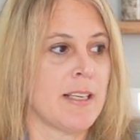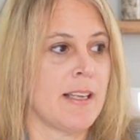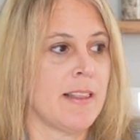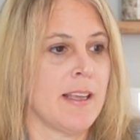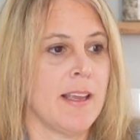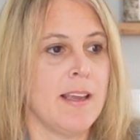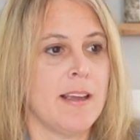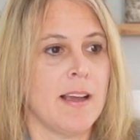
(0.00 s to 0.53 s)
I
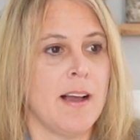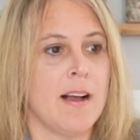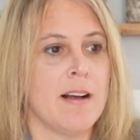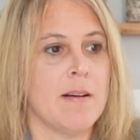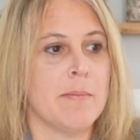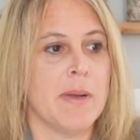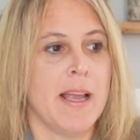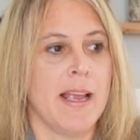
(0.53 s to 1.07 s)
think,
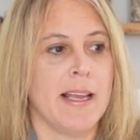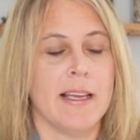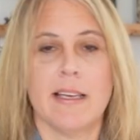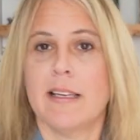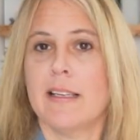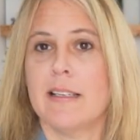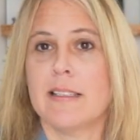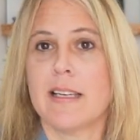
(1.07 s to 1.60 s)

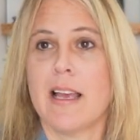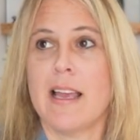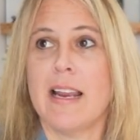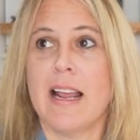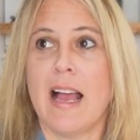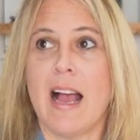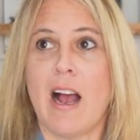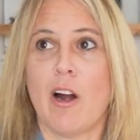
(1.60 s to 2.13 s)
and
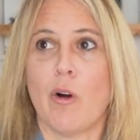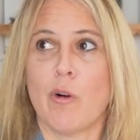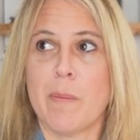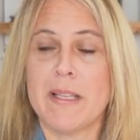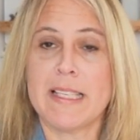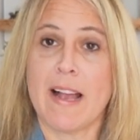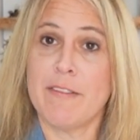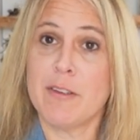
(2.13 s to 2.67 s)
our
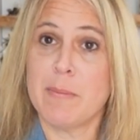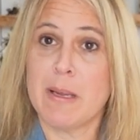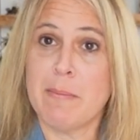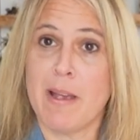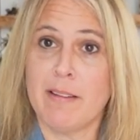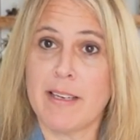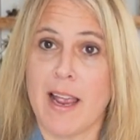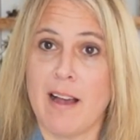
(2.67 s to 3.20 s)
ornaments have to be
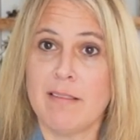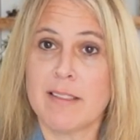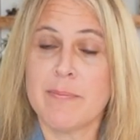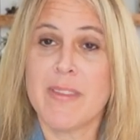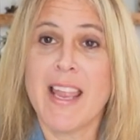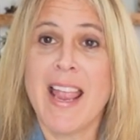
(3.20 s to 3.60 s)
mailed out.